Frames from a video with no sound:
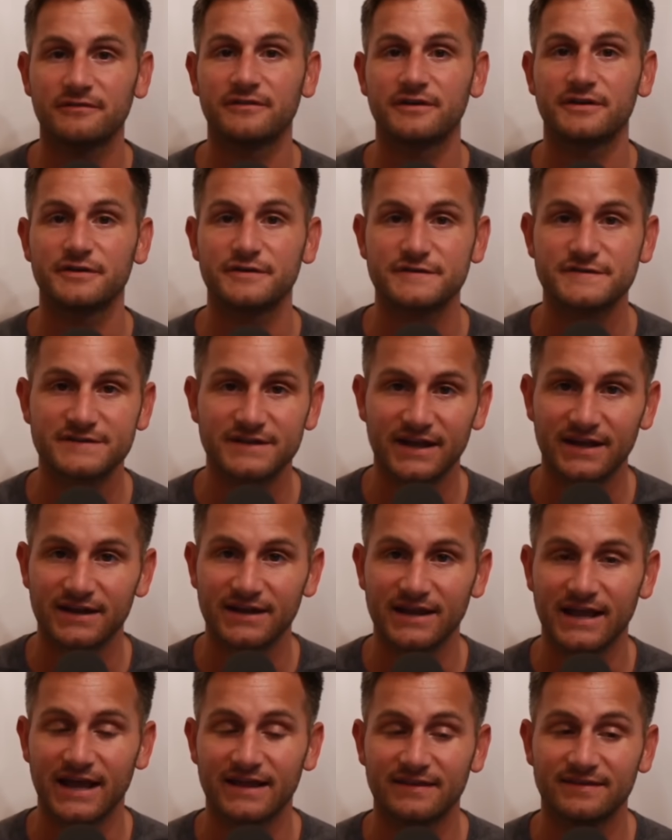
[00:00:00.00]
of
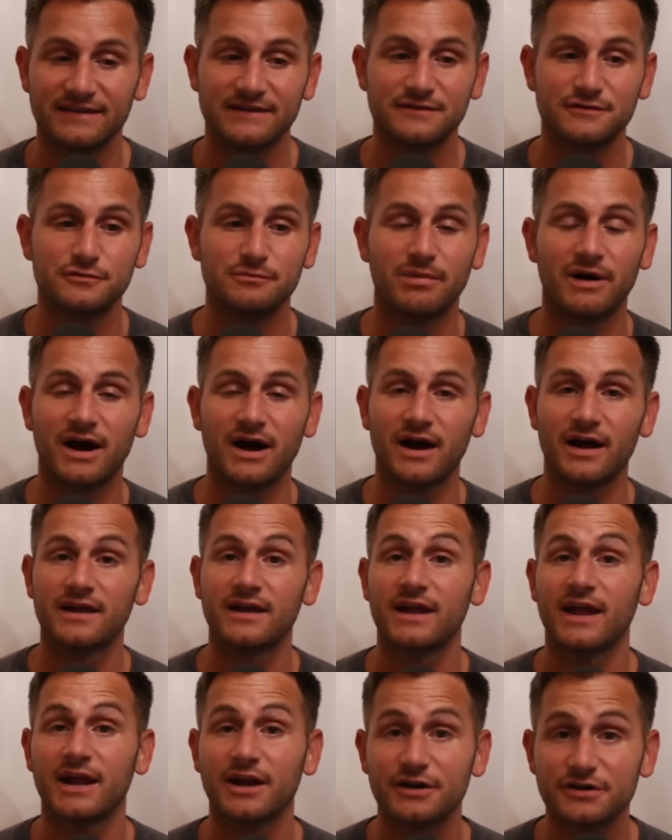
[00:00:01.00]
understanding at the Dubai
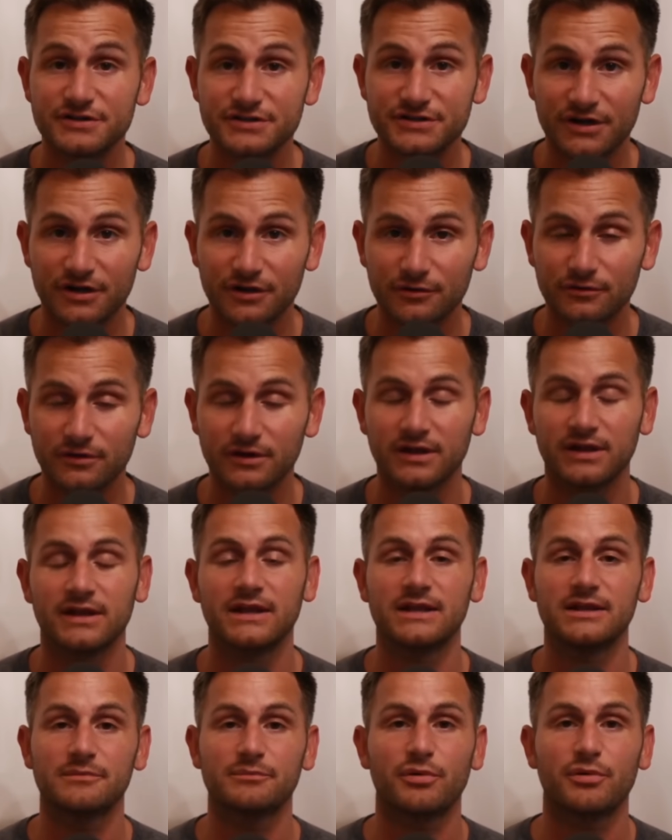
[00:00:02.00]
Air Show
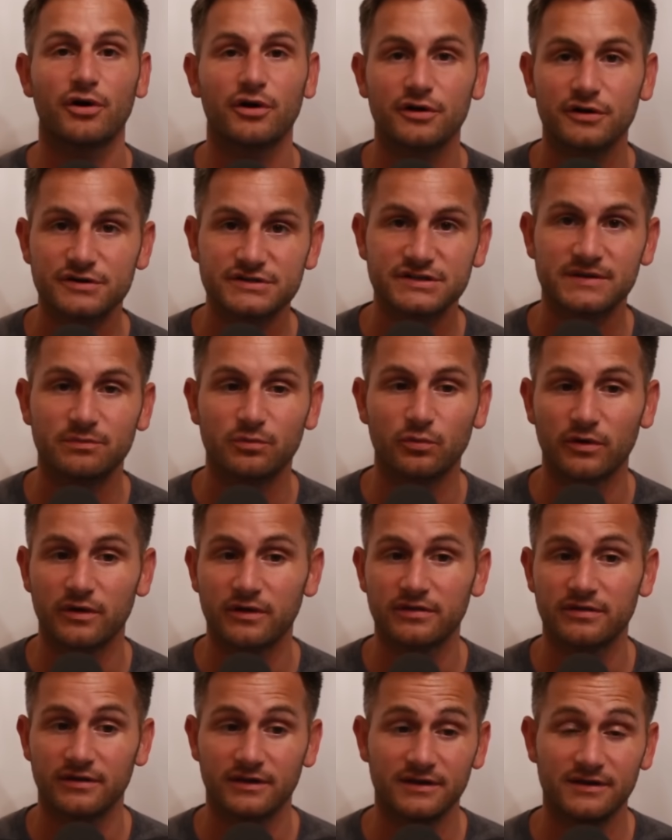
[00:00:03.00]
in partnership
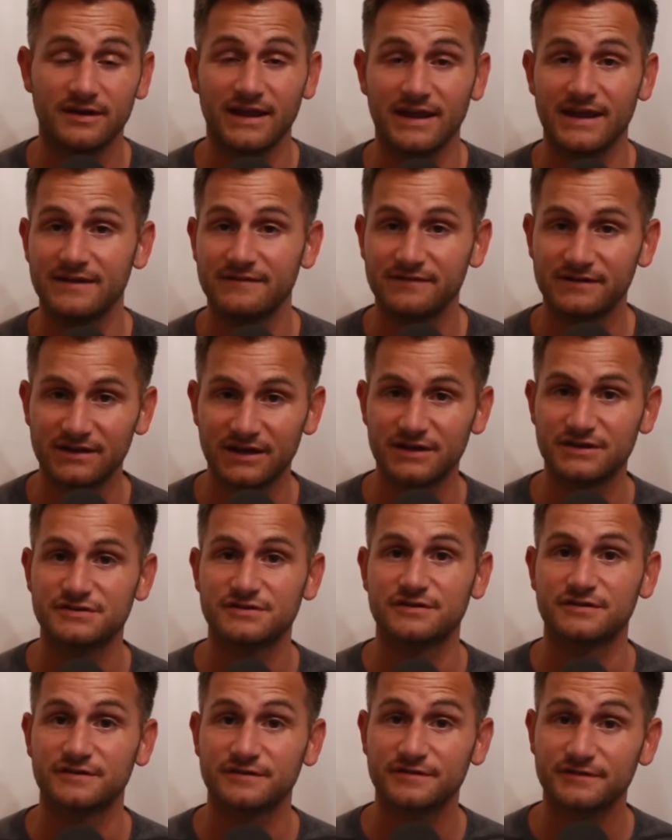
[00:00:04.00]
with an
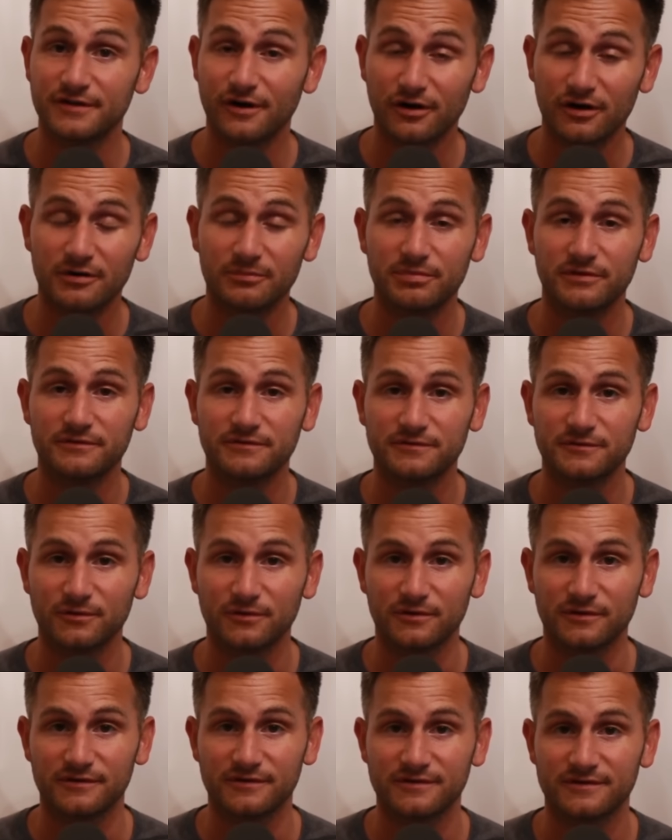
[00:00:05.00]
aviation startup of
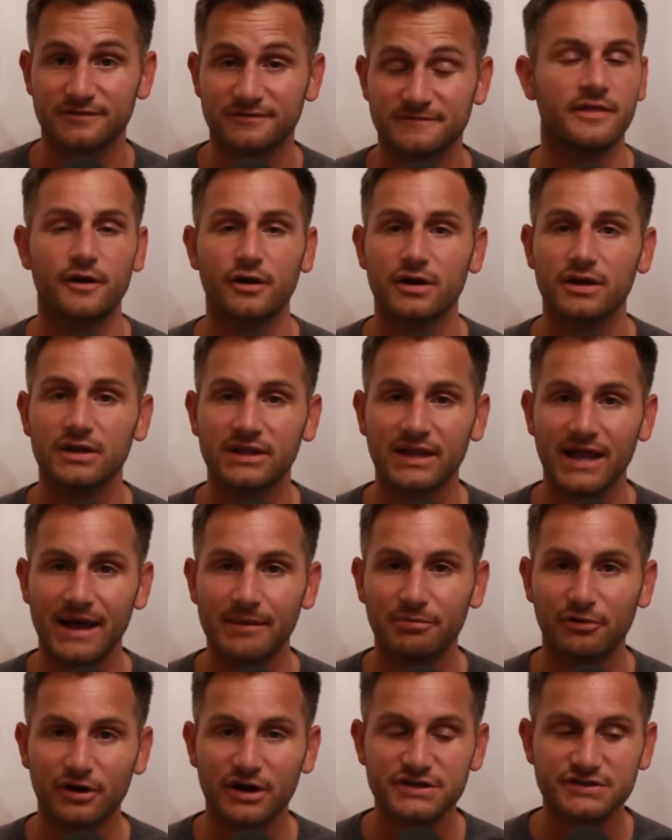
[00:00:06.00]
sorts. Their
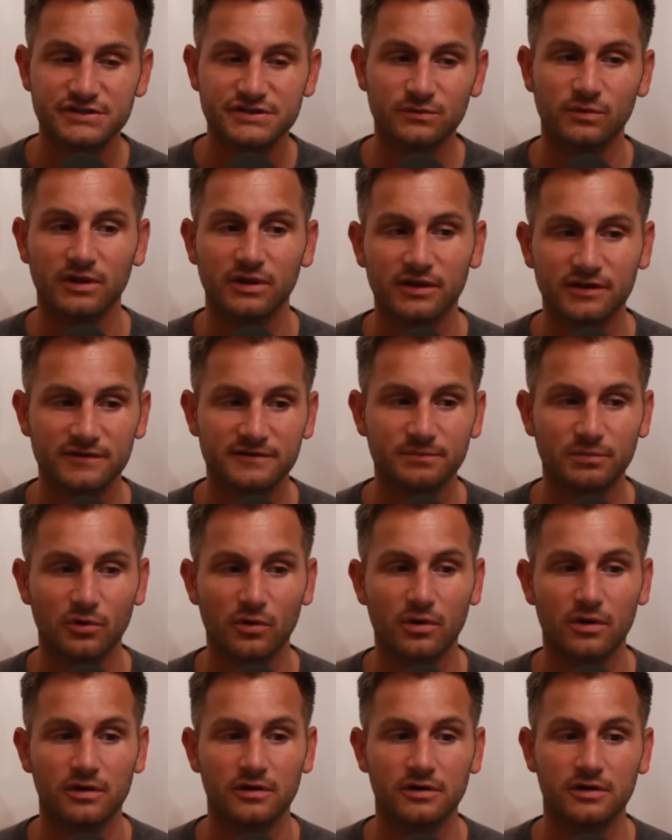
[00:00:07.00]
collaboration will
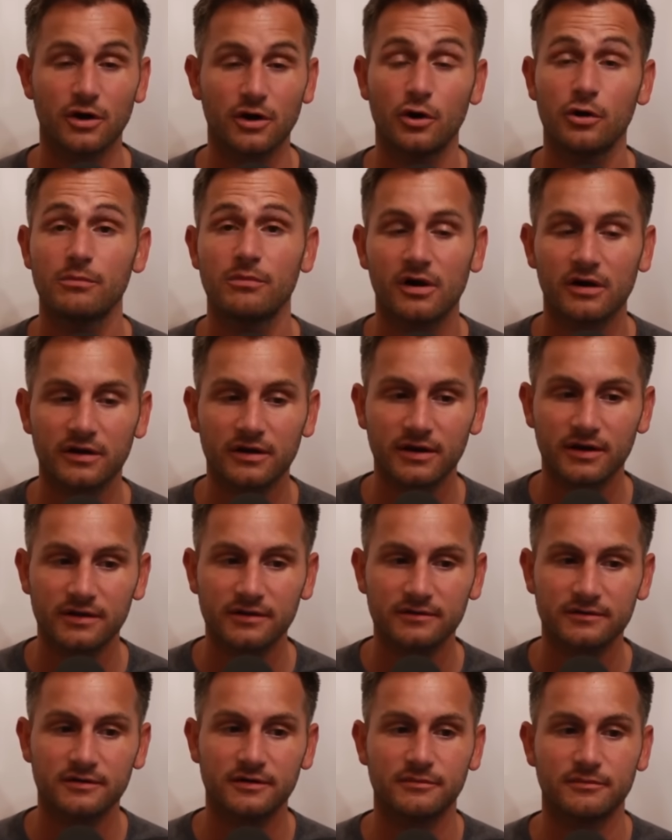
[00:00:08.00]
explore
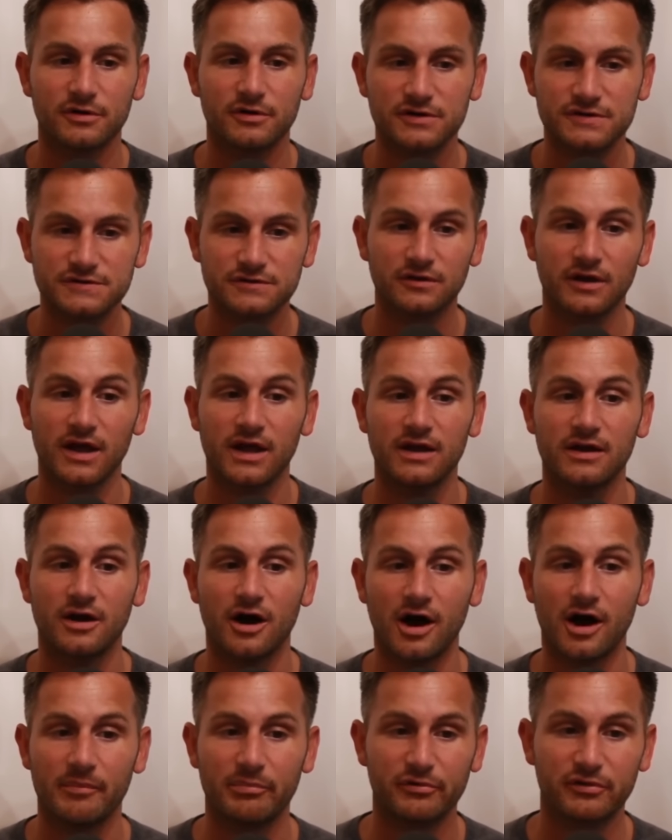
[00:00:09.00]
co-marketing, commercial, and
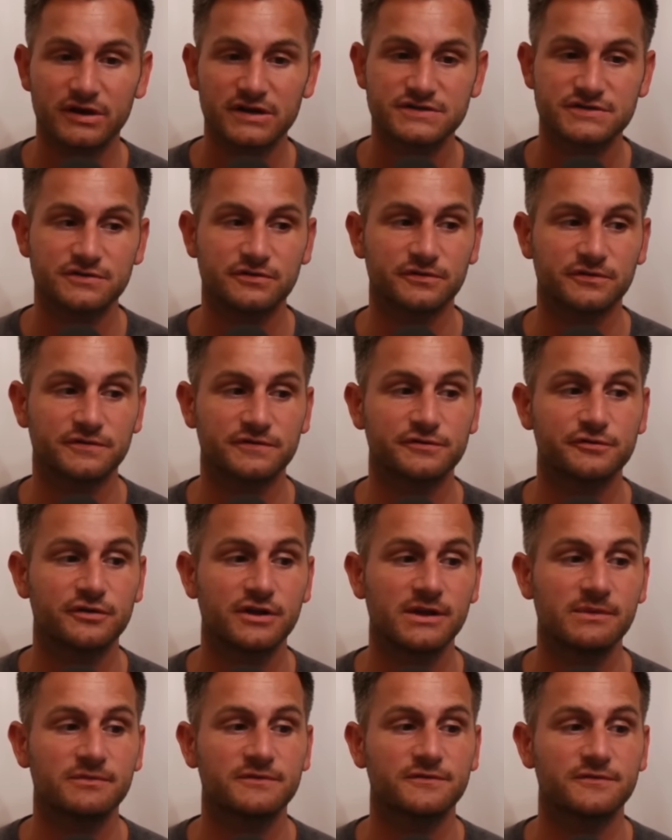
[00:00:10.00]
operational
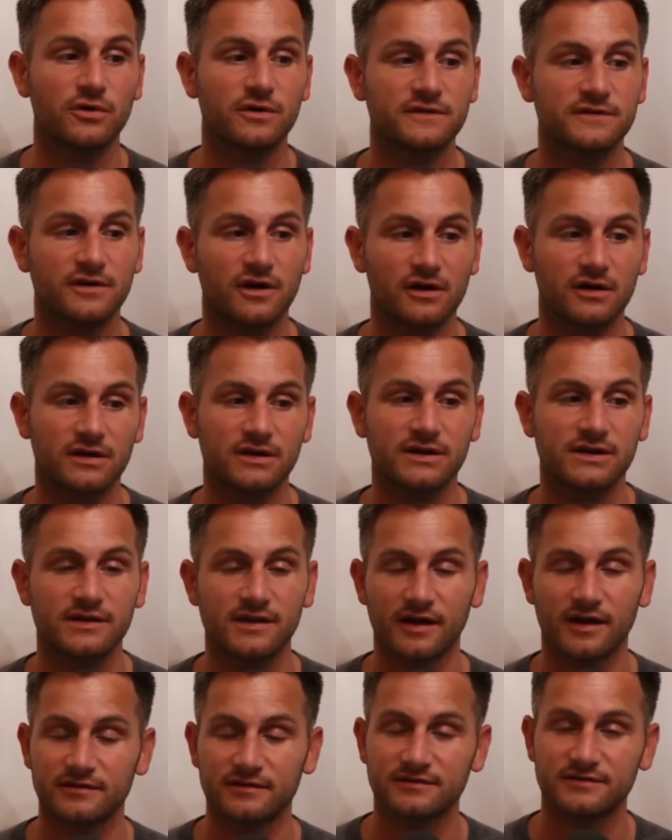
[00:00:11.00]
streams for targeted
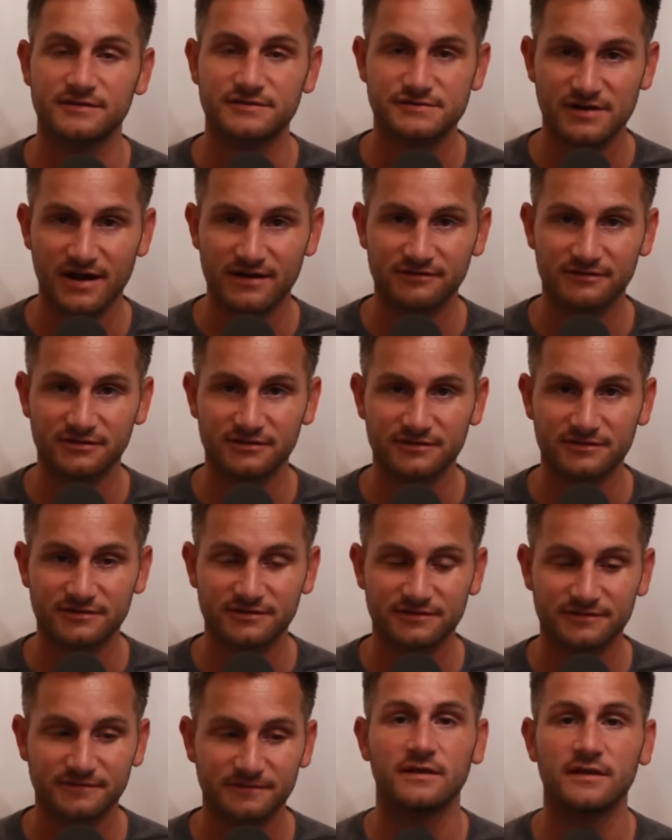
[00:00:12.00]
guests and
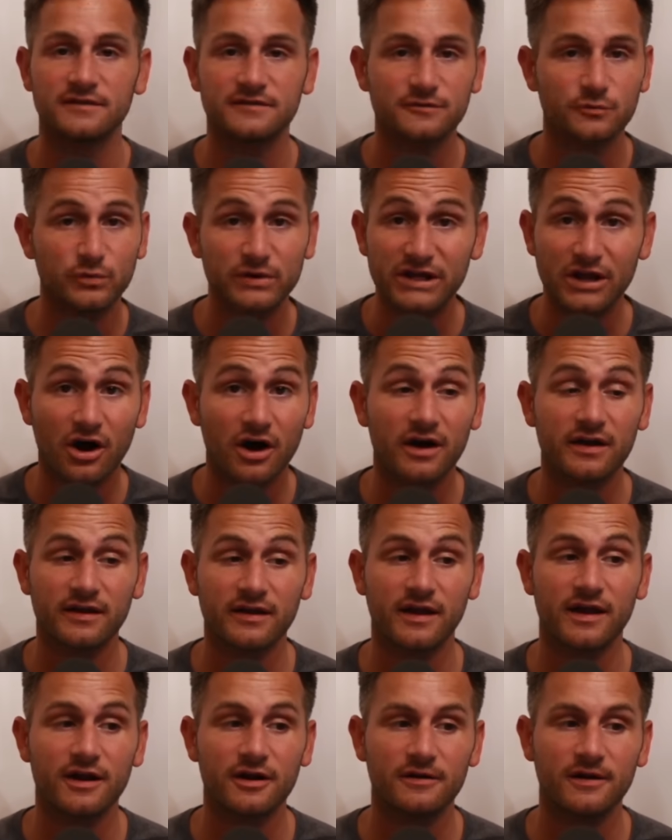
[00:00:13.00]
travelers. This Riyadh
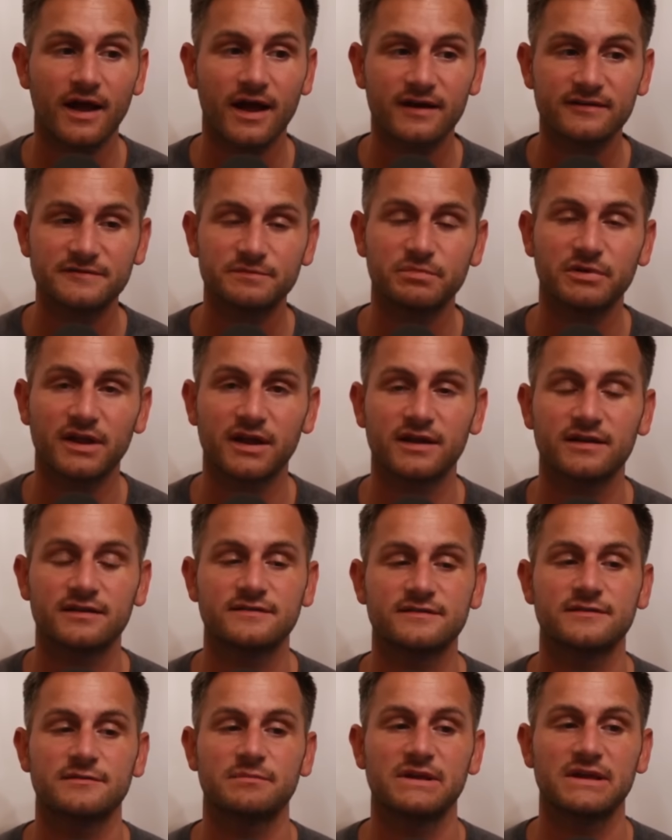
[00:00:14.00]
Air has
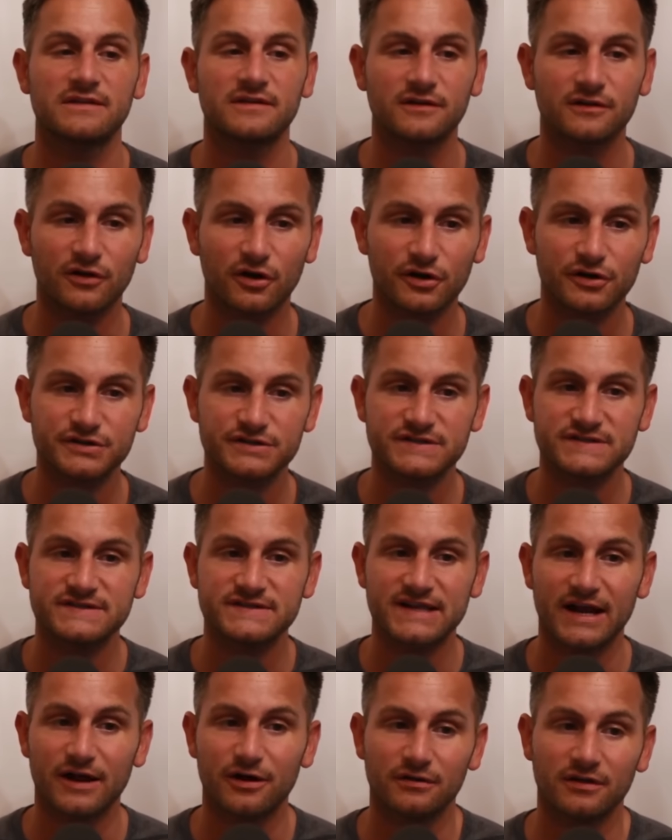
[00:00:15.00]
plans to be the
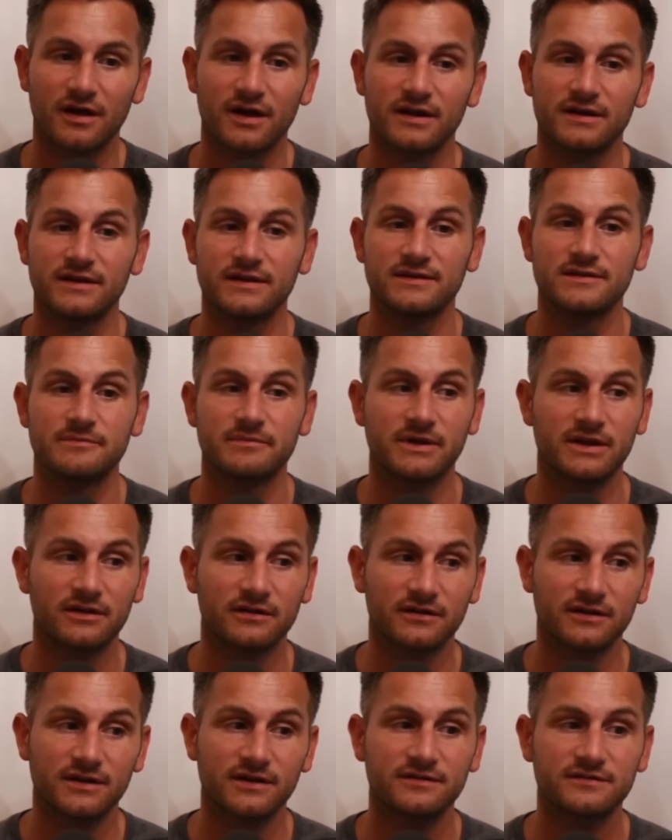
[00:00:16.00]
largest airline in the
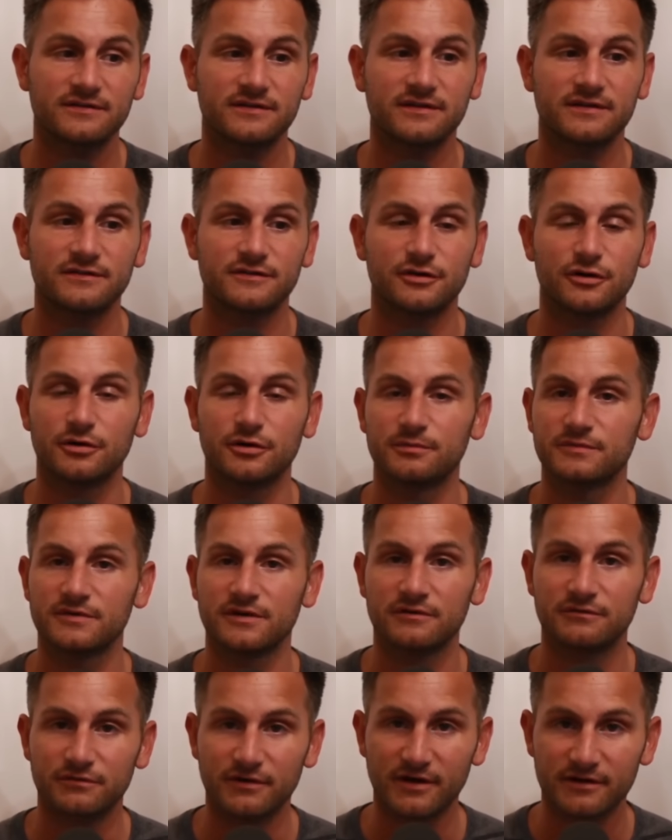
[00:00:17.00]
Middle East in terms
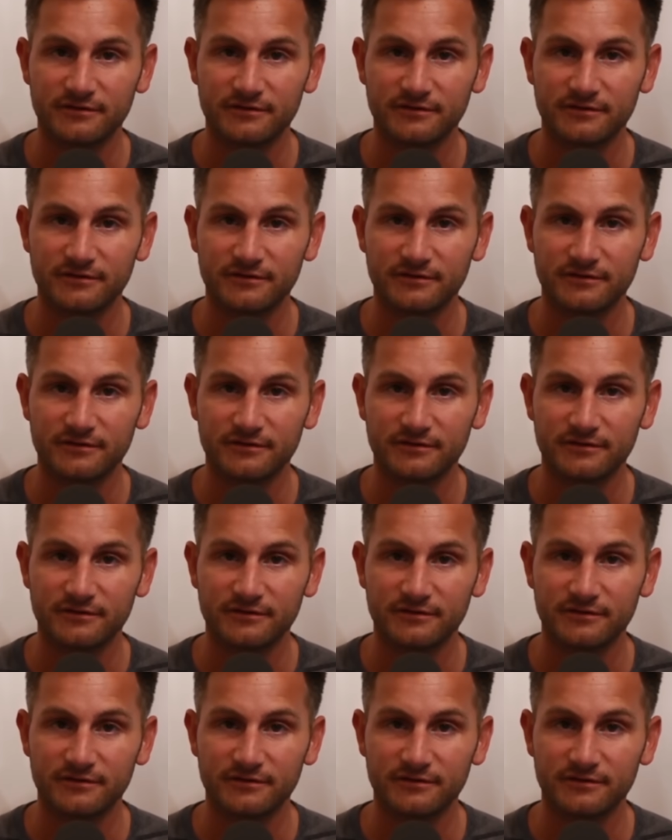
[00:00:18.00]
of